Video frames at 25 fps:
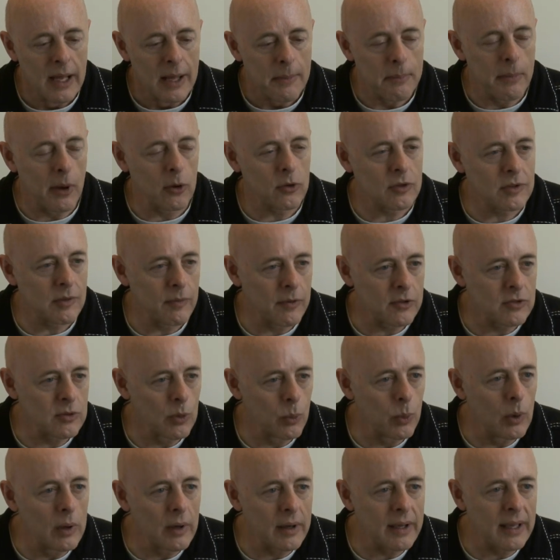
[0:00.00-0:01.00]
Most of us are
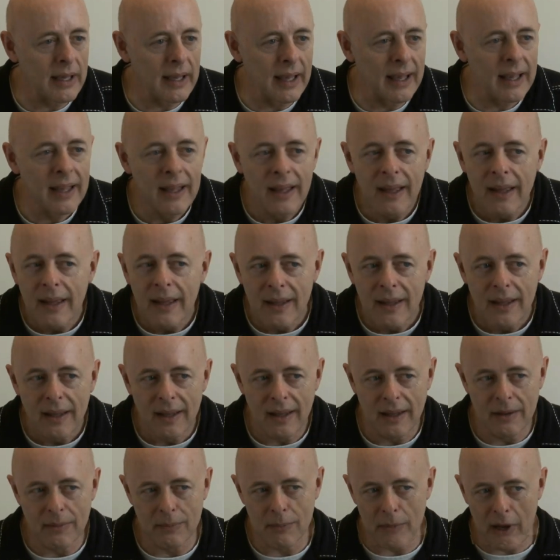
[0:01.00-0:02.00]
working
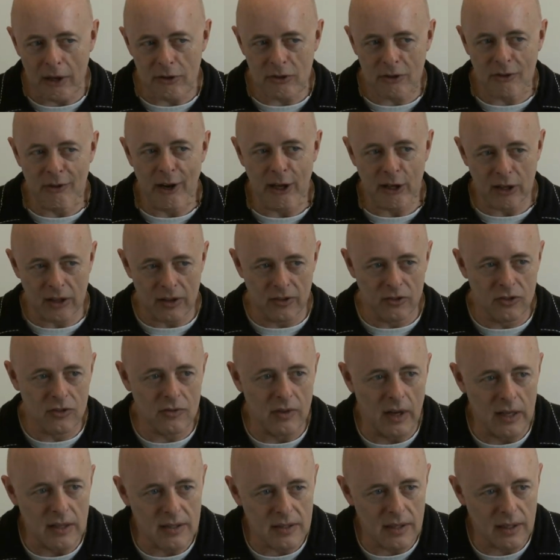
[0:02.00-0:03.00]
in much greater
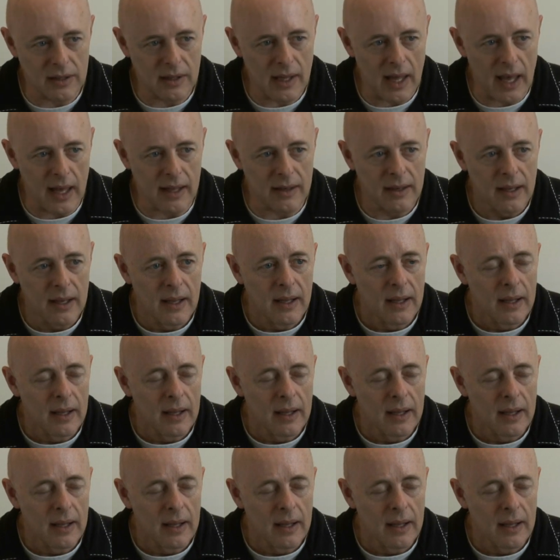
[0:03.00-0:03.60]
constraints than that,